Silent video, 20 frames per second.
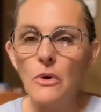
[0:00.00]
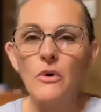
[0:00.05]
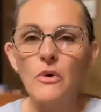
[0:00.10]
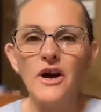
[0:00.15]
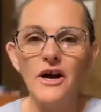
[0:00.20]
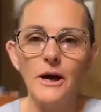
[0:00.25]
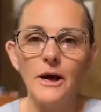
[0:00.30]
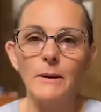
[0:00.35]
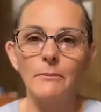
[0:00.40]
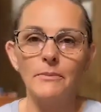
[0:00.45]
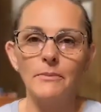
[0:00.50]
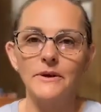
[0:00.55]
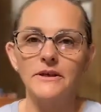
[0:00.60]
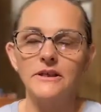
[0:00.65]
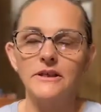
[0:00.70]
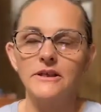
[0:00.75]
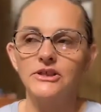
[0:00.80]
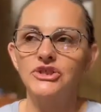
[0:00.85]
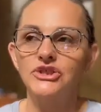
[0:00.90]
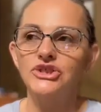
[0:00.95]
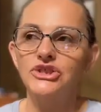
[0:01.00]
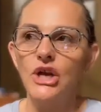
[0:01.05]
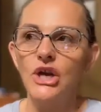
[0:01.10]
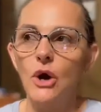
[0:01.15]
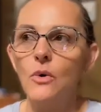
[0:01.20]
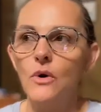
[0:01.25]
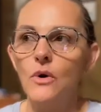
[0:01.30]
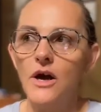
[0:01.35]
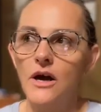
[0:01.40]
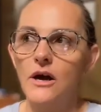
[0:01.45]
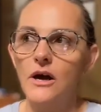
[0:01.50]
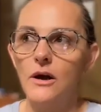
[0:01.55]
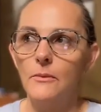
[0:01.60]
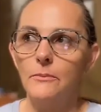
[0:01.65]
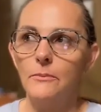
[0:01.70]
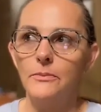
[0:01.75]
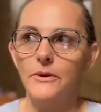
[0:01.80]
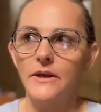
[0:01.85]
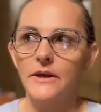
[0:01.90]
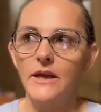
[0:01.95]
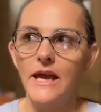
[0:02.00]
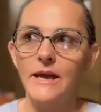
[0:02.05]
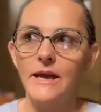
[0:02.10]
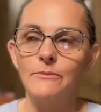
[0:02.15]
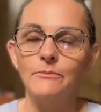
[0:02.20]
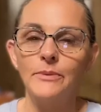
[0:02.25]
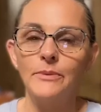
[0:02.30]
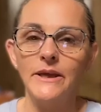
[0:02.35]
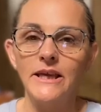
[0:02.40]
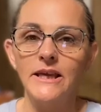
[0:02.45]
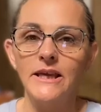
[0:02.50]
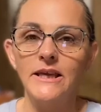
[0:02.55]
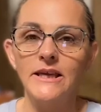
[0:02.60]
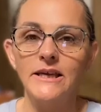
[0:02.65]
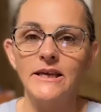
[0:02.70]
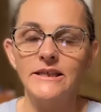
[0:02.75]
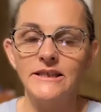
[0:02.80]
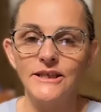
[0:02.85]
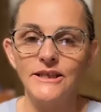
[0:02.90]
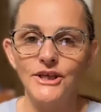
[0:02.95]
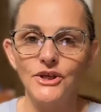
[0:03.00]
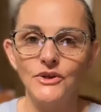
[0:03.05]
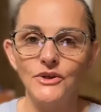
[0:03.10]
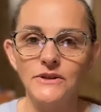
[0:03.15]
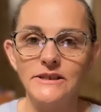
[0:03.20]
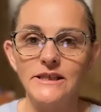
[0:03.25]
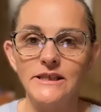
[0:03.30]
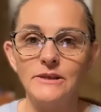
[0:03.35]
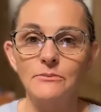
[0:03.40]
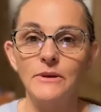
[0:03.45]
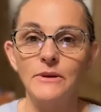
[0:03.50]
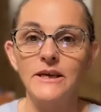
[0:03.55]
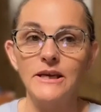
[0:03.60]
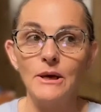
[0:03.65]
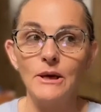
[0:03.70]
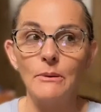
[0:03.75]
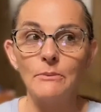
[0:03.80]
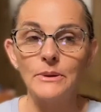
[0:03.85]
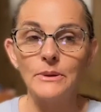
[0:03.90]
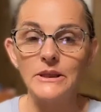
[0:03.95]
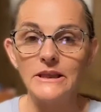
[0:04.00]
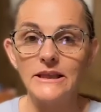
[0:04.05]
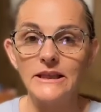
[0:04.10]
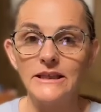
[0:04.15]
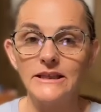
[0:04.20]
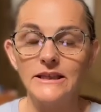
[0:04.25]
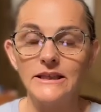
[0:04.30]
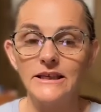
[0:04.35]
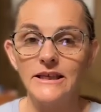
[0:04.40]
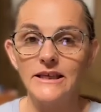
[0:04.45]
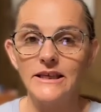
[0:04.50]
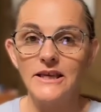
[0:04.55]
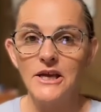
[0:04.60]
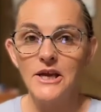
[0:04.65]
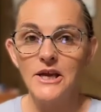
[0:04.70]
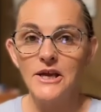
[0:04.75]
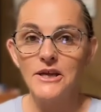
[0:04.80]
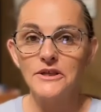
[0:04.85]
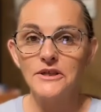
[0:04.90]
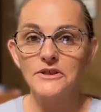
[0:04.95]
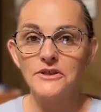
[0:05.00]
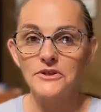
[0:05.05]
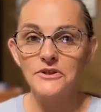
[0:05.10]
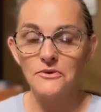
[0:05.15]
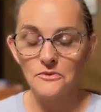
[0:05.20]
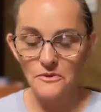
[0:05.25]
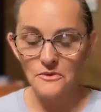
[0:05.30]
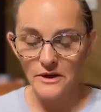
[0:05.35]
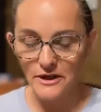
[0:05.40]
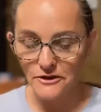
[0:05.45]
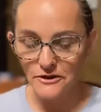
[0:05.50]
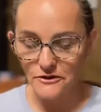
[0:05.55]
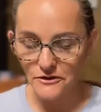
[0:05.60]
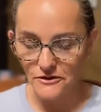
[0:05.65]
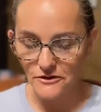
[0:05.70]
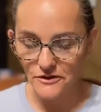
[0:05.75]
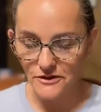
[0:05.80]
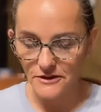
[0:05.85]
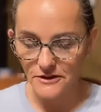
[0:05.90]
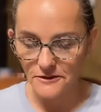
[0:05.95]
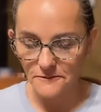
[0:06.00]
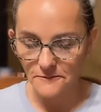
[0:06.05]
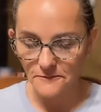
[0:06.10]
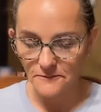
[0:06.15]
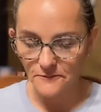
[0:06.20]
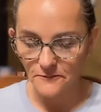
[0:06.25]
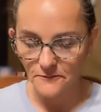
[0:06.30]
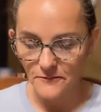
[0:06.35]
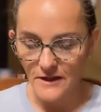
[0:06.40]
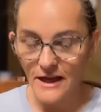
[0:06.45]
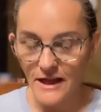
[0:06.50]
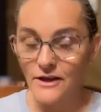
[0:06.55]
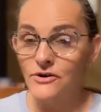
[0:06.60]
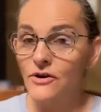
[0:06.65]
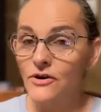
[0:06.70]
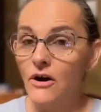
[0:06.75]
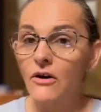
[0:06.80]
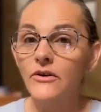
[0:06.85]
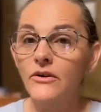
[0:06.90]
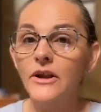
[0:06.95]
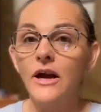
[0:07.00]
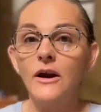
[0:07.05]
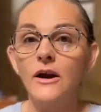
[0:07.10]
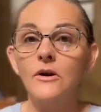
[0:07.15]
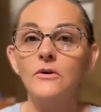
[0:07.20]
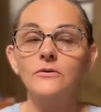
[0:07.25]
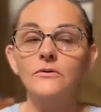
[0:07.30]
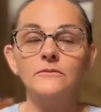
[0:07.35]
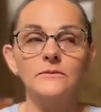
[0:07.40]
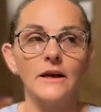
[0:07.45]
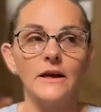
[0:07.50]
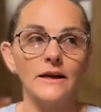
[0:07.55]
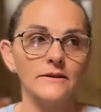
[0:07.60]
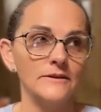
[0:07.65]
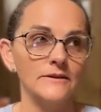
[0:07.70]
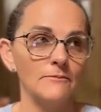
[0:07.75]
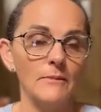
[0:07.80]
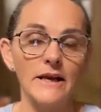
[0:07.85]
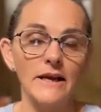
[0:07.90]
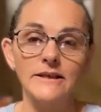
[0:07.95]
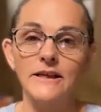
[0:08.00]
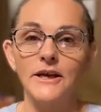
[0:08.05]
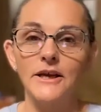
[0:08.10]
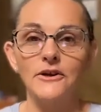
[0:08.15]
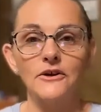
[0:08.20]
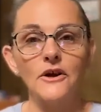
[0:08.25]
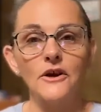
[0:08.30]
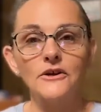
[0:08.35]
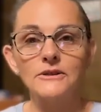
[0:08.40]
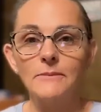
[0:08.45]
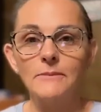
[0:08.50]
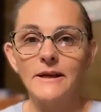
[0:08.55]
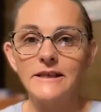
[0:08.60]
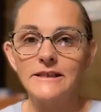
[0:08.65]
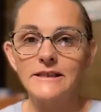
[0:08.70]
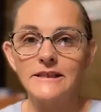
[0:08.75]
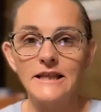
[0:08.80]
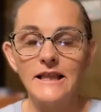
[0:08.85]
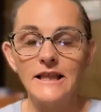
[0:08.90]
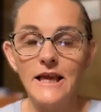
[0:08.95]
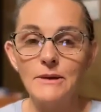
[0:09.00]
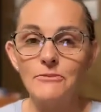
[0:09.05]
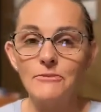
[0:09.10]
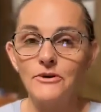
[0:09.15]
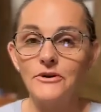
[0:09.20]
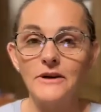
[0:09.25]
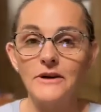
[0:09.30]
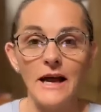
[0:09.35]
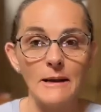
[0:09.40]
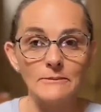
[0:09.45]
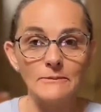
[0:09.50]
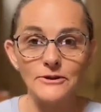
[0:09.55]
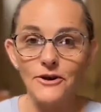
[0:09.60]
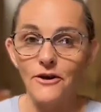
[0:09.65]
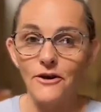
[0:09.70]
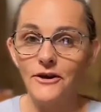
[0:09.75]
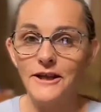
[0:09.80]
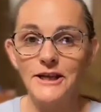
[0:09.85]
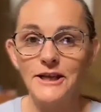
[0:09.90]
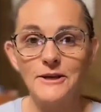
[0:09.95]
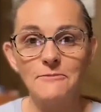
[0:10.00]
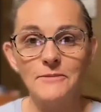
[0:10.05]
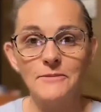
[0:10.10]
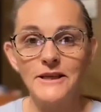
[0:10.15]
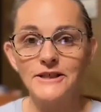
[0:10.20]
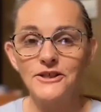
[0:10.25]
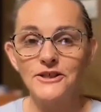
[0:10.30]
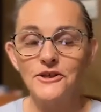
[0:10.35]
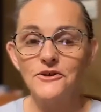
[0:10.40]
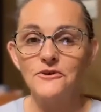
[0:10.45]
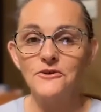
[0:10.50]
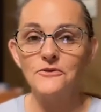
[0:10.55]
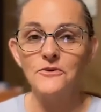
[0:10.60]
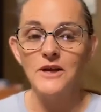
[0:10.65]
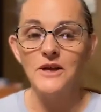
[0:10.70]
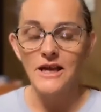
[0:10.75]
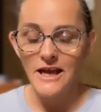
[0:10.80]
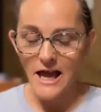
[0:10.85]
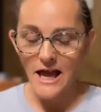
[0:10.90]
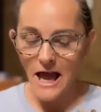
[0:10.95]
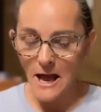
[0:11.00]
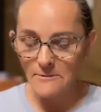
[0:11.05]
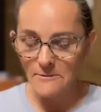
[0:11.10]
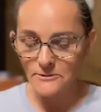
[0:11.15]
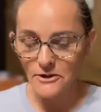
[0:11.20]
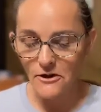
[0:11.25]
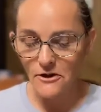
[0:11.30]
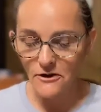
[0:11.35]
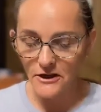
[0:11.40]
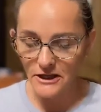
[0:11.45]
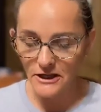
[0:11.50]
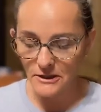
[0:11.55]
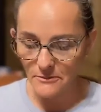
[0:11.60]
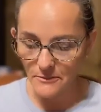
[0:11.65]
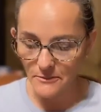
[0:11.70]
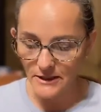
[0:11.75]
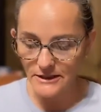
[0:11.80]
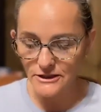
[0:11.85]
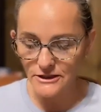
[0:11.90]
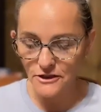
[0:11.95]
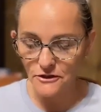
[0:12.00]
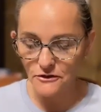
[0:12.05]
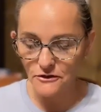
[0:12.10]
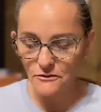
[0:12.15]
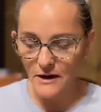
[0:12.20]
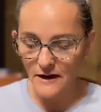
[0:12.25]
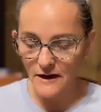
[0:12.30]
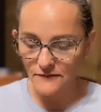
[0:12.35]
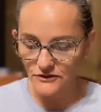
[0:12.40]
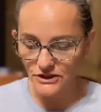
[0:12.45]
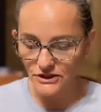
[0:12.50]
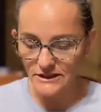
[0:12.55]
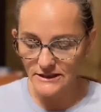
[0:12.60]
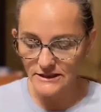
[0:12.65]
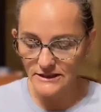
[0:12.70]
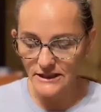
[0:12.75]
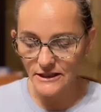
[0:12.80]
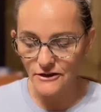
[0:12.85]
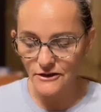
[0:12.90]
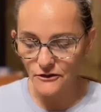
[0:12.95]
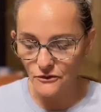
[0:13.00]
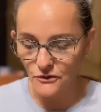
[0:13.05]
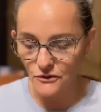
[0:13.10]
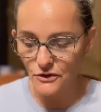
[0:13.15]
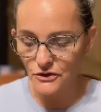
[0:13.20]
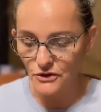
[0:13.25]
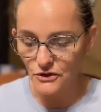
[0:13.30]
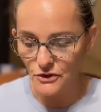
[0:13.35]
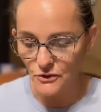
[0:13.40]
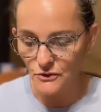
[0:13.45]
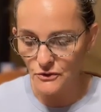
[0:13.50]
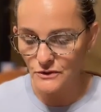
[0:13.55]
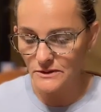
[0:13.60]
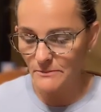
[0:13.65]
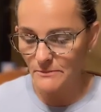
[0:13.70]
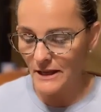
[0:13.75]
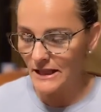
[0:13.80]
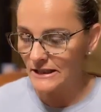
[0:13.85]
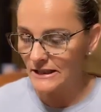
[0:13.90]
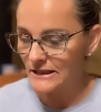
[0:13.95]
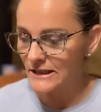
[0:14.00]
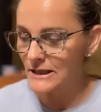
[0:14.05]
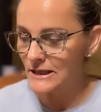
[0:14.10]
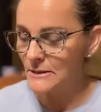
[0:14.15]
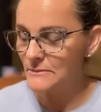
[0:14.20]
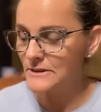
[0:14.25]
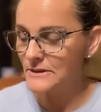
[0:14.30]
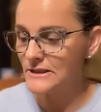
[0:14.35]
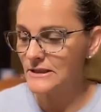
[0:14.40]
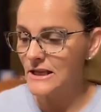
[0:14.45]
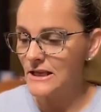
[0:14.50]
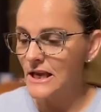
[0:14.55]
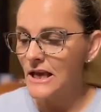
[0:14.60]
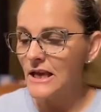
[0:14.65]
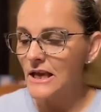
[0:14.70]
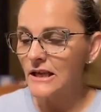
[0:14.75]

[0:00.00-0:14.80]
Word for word: show up, show up and be yielded, be completely surrendered. And y'all know, my, here goes my disclaimer, I'm talking to me too. I'm talking to me too. i just said, Lord, use my lips,